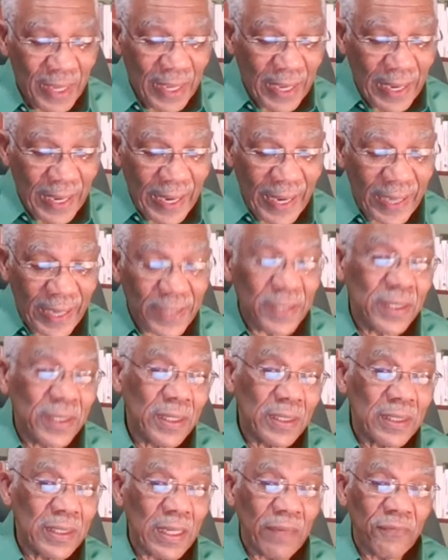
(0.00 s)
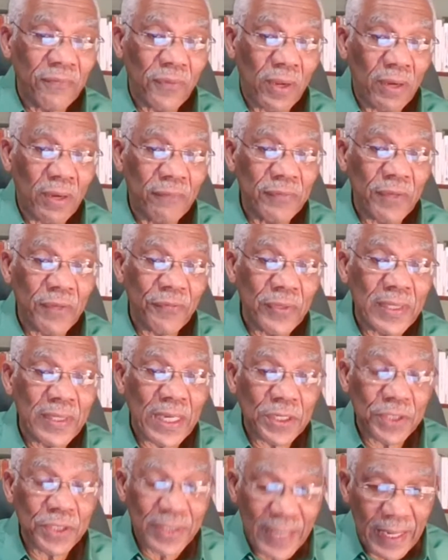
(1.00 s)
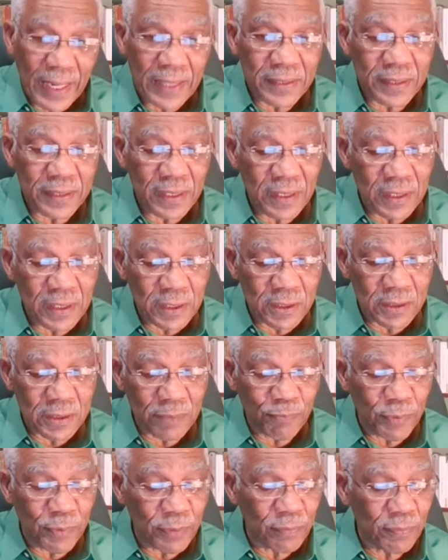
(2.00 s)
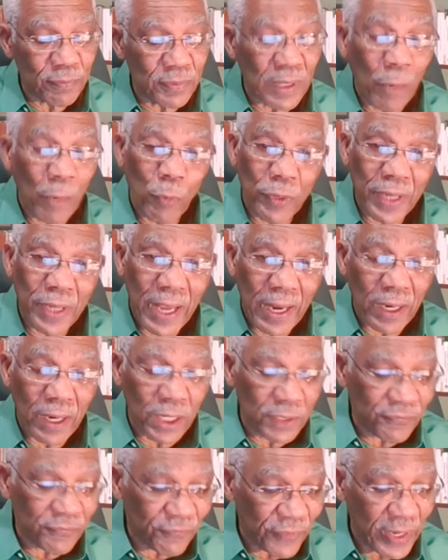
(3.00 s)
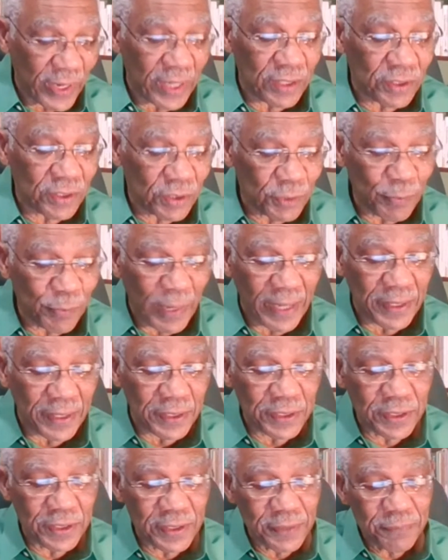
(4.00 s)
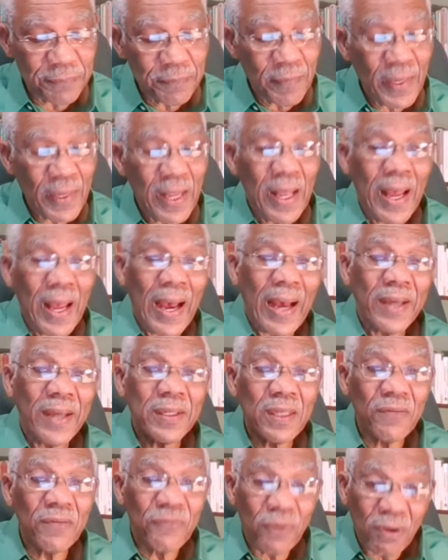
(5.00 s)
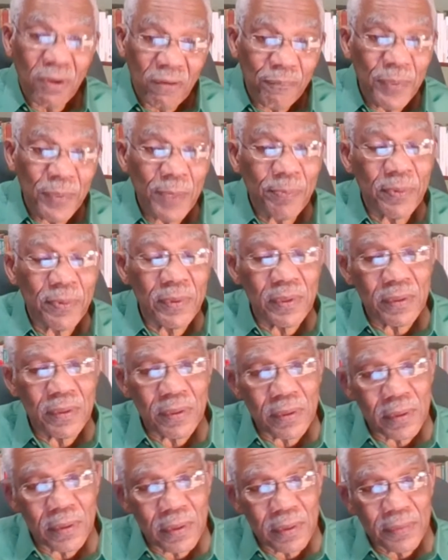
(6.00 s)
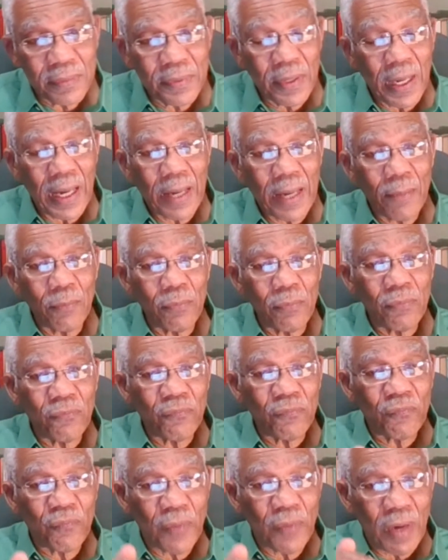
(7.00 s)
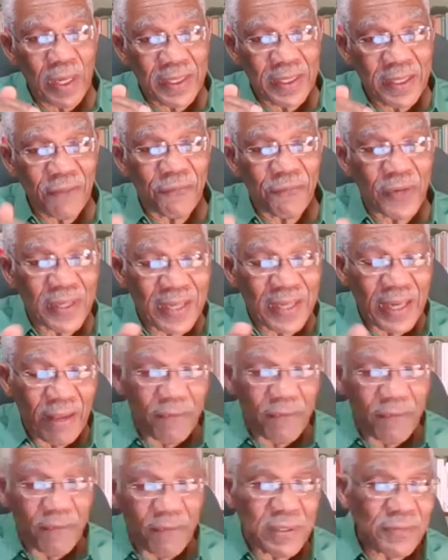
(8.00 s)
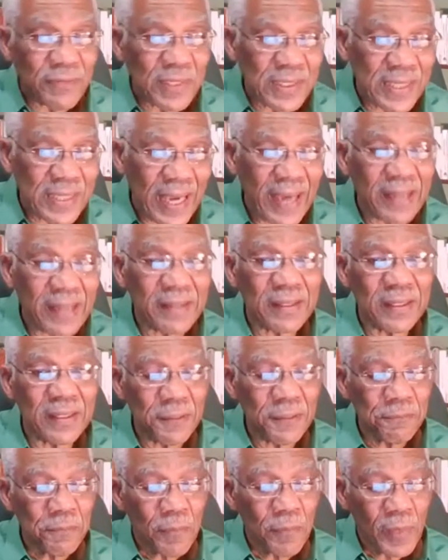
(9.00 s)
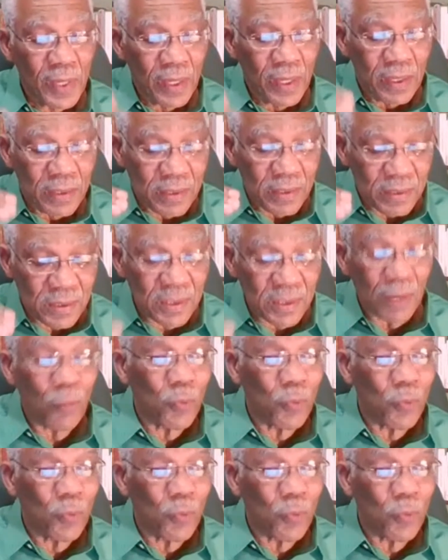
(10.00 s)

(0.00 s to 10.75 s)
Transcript: And it involved different nationalities. Some were English, French, Spanish. And it involved people at different levels of society. Some